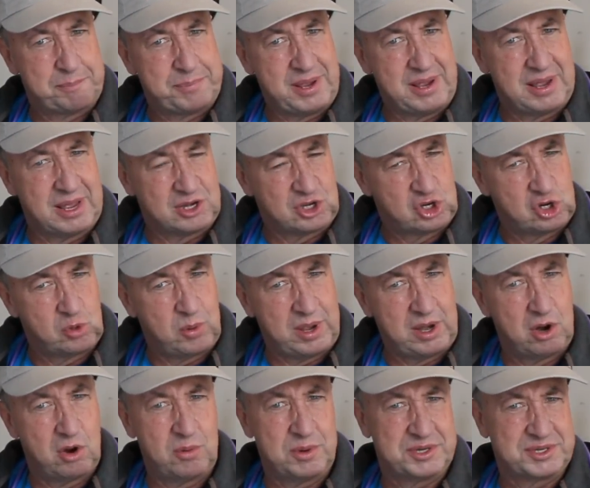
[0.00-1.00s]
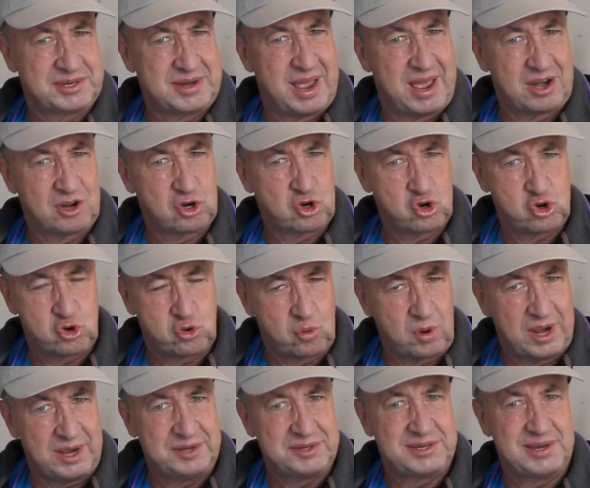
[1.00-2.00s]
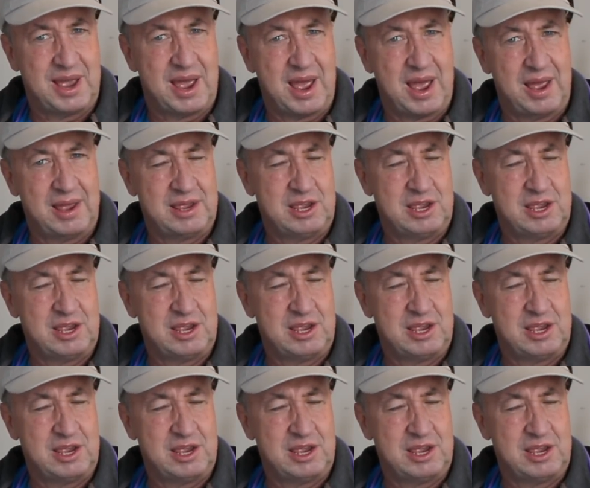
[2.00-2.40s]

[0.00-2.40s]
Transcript: Being at 280 is not crazy high.